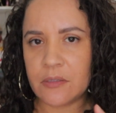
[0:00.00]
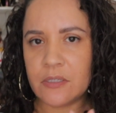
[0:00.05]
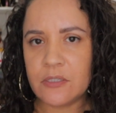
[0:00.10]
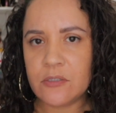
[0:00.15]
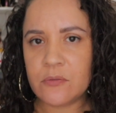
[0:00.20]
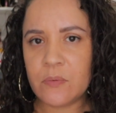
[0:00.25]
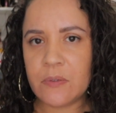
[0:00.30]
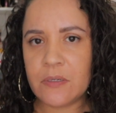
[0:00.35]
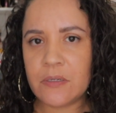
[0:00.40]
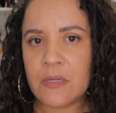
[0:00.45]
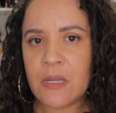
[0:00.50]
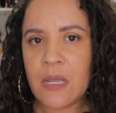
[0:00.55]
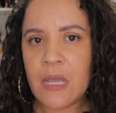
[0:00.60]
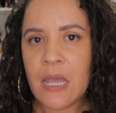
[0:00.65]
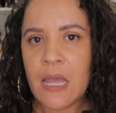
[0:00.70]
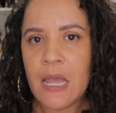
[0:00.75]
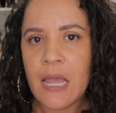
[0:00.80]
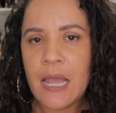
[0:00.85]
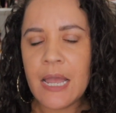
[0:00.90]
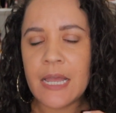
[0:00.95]
This one
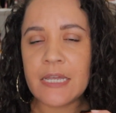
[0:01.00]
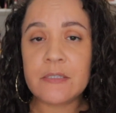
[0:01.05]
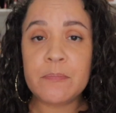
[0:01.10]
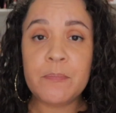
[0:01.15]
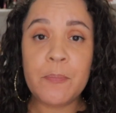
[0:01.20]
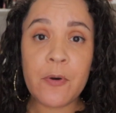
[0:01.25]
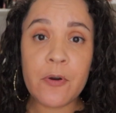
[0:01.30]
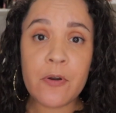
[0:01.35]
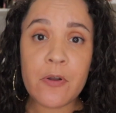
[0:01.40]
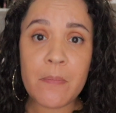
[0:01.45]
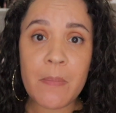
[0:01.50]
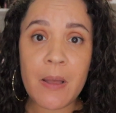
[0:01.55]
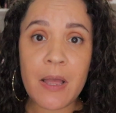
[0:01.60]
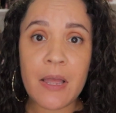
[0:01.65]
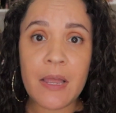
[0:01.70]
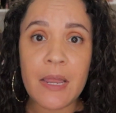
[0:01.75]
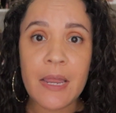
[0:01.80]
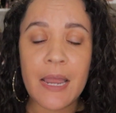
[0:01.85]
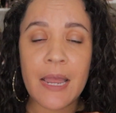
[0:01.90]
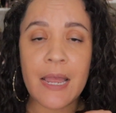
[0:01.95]
has
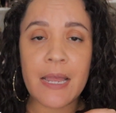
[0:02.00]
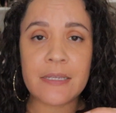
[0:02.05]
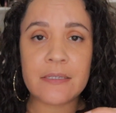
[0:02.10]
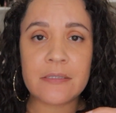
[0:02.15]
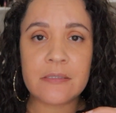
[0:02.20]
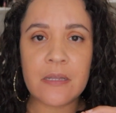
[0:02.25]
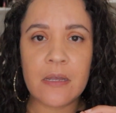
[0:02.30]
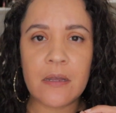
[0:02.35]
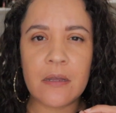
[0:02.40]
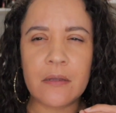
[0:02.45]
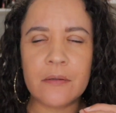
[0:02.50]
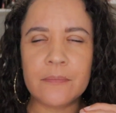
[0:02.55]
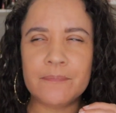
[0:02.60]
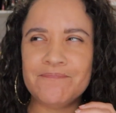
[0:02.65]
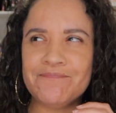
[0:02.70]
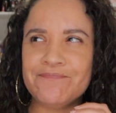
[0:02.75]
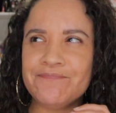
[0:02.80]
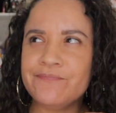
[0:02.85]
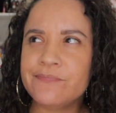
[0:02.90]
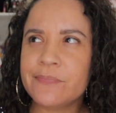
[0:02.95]
bergamot, it has,
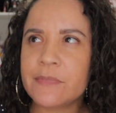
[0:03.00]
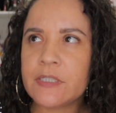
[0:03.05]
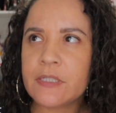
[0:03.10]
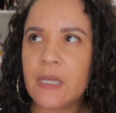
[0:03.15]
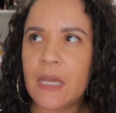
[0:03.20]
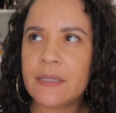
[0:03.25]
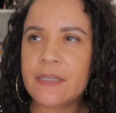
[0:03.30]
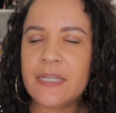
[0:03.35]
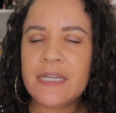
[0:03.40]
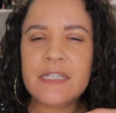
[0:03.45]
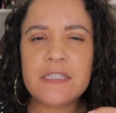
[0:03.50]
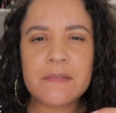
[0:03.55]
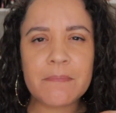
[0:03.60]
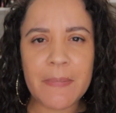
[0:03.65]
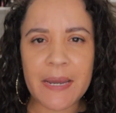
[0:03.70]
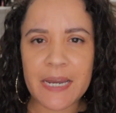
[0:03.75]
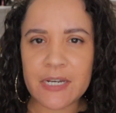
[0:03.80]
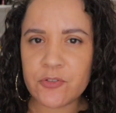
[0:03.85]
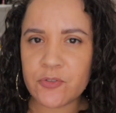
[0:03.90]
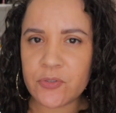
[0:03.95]
um, I think it's
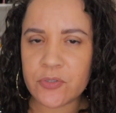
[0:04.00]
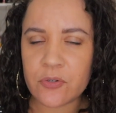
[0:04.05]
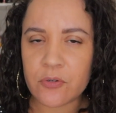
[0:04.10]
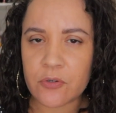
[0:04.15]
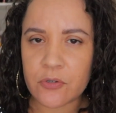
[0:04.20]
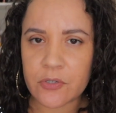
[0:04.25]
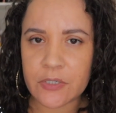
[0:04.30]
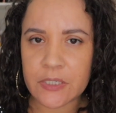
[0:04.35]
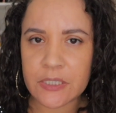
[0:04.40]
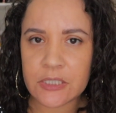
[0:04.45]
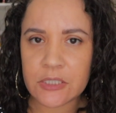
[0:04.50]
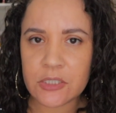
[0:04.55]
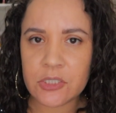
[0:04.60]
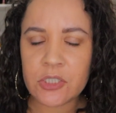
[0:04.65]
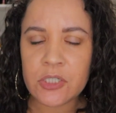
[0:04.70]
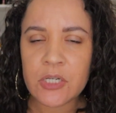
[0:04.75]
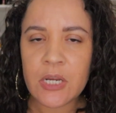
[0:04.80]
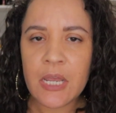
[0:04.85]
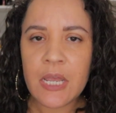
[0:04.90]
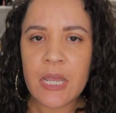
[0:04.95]
mandarin
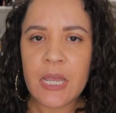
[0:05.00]
orange.